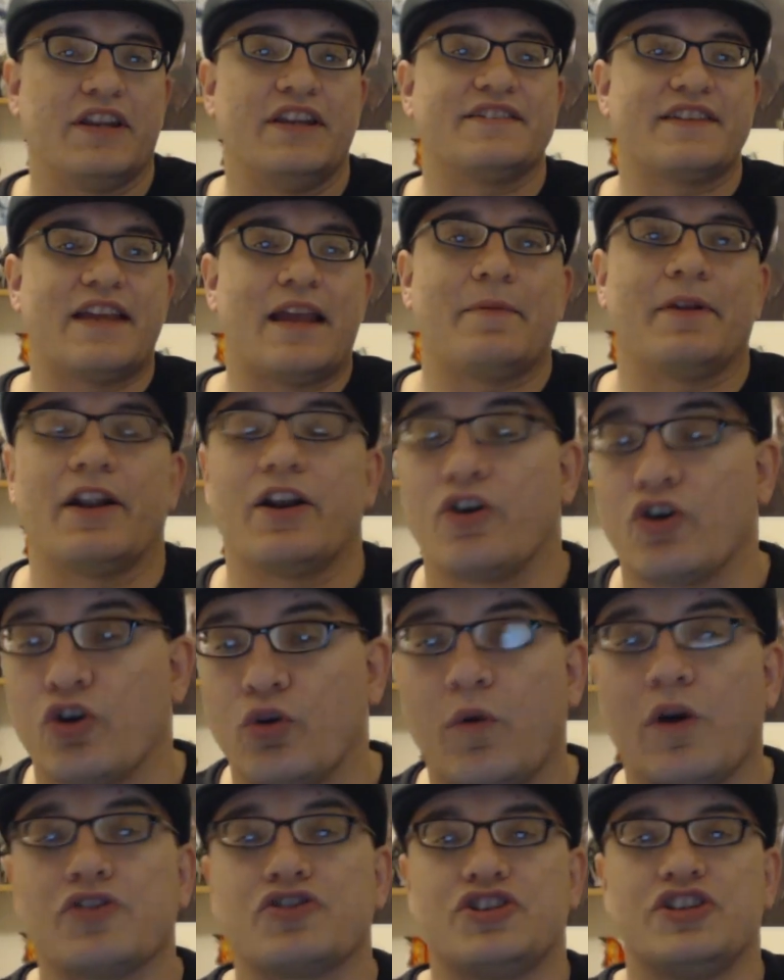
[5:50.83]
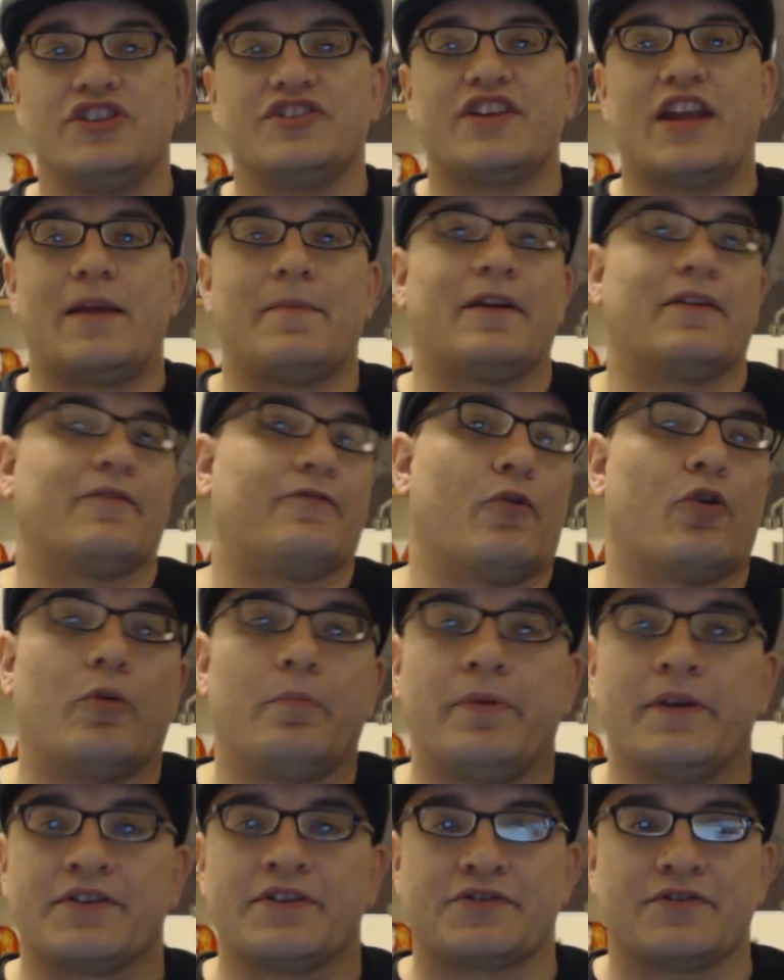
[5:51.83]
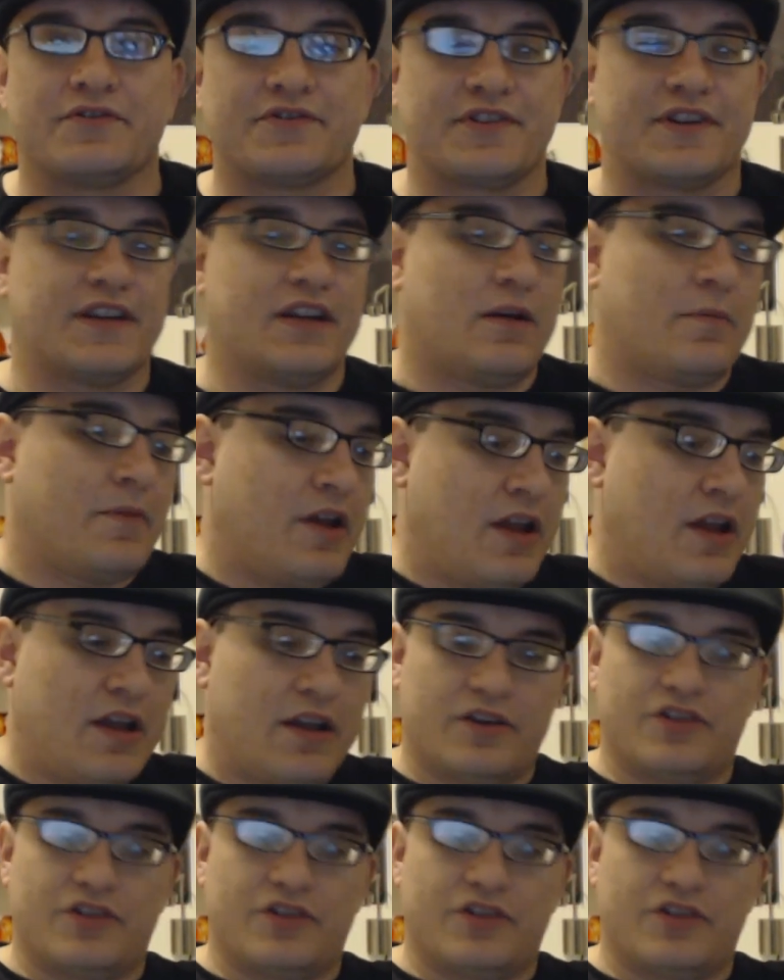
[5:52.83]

and he's aiming at her while she's aiming 4 pistols at him,